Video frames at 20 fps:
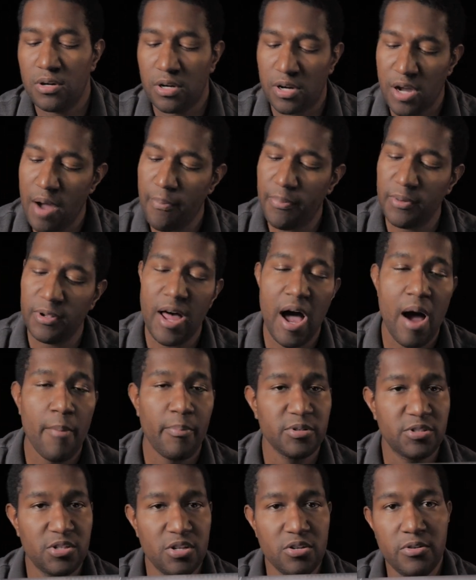a couple
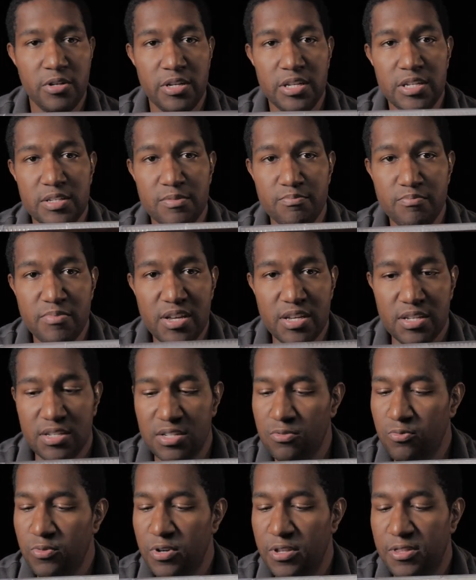opportunities
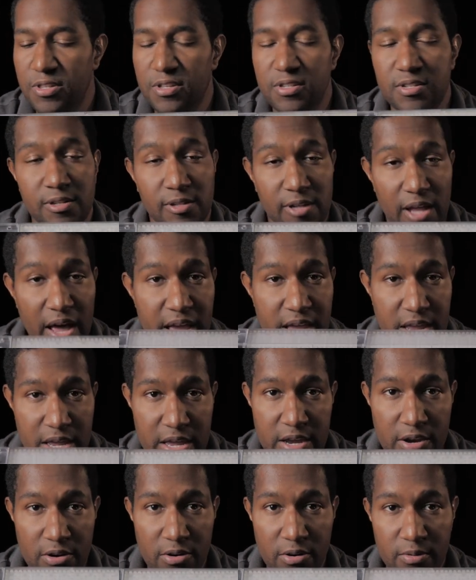missed with this light
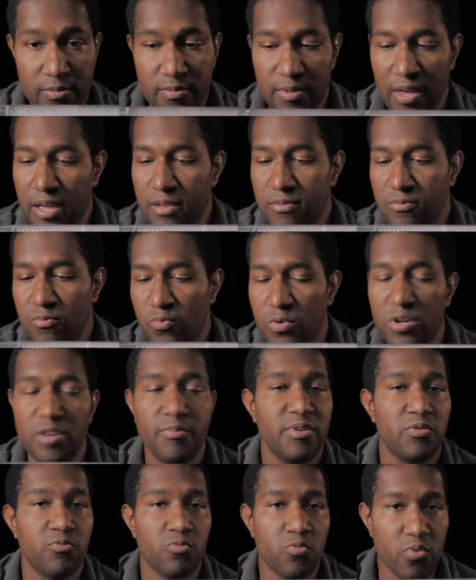here that would have
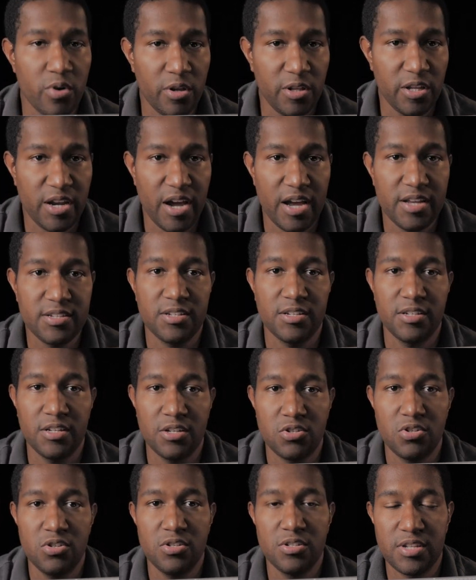been really nice
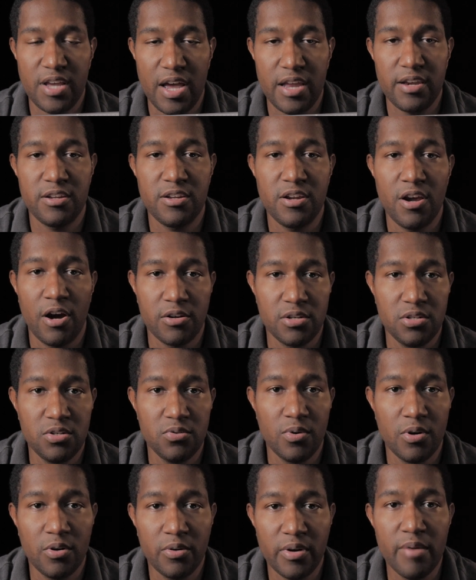additions had
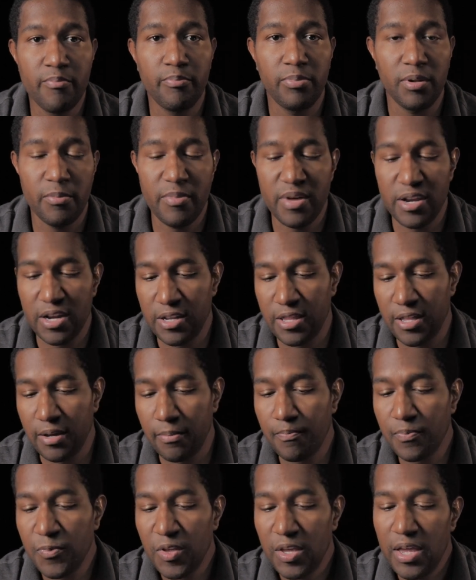Yongnuo implemented
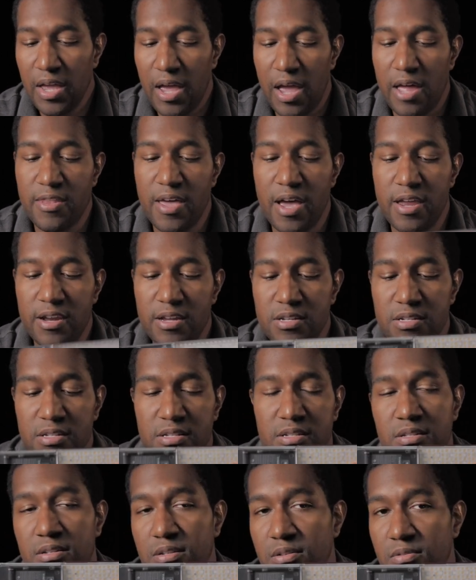them. And that
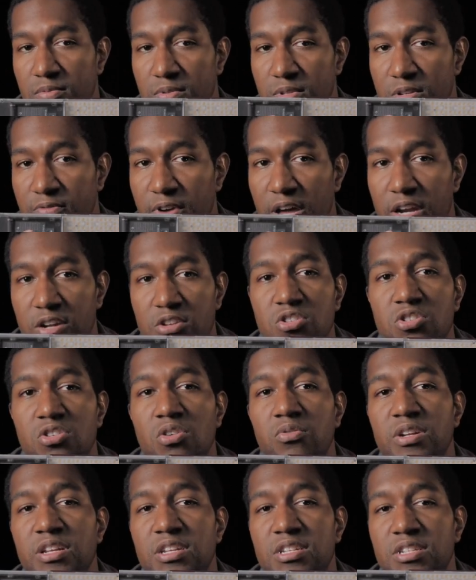is, you've got a
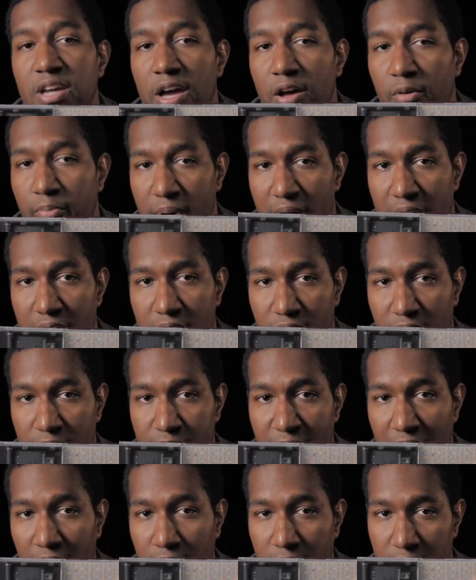Sony style battery
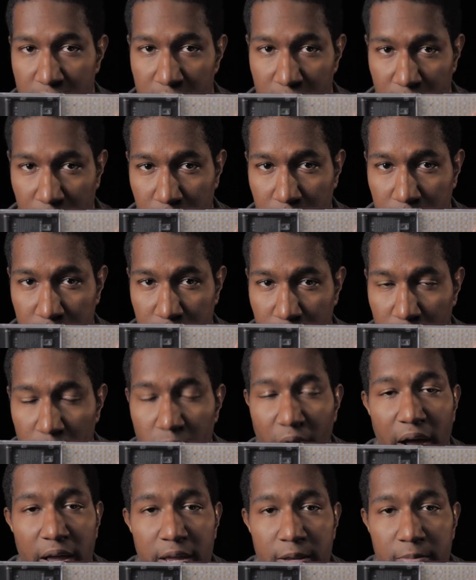mount here,
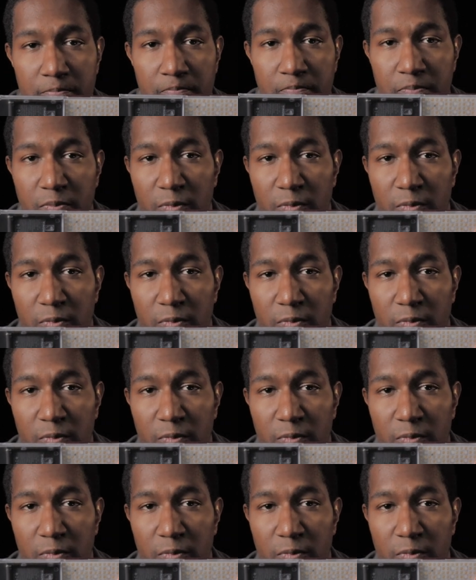right?